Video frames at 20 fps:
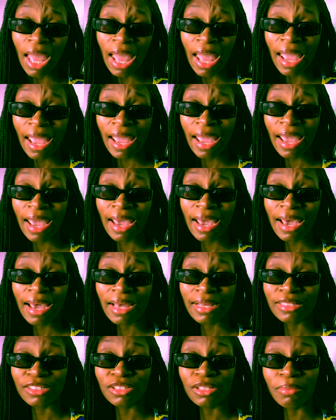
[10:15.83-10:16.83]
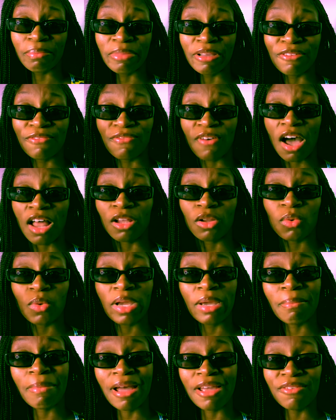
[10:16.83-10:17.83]
and be
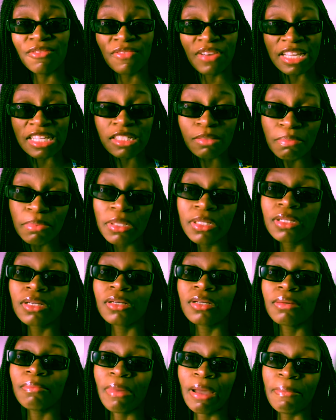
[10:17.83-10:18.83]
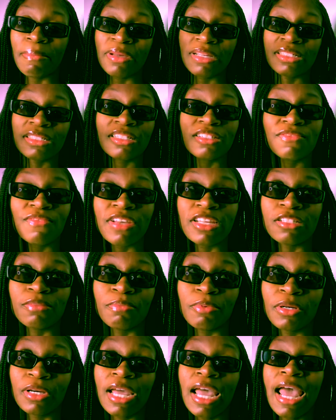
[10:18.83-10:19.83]
following my Facebook, my business
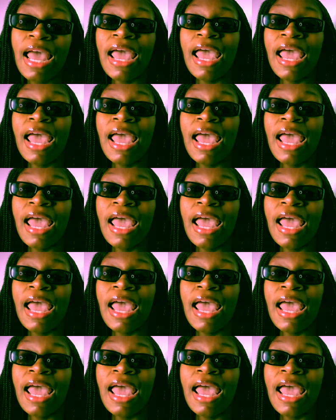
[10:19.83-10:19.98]
Facebook,